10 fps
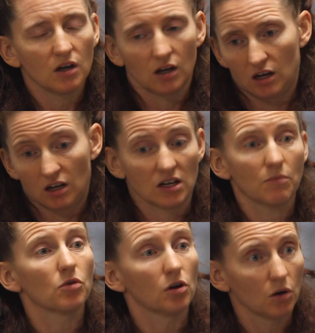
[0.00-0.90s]
in a
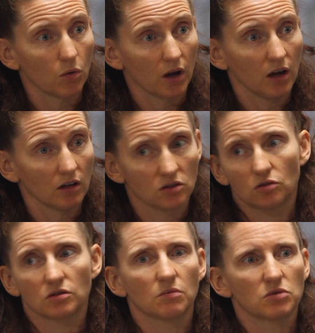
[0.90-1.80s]
temporary way until
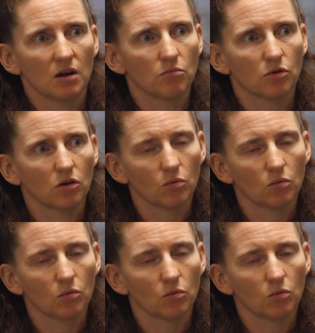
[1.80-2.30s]
September,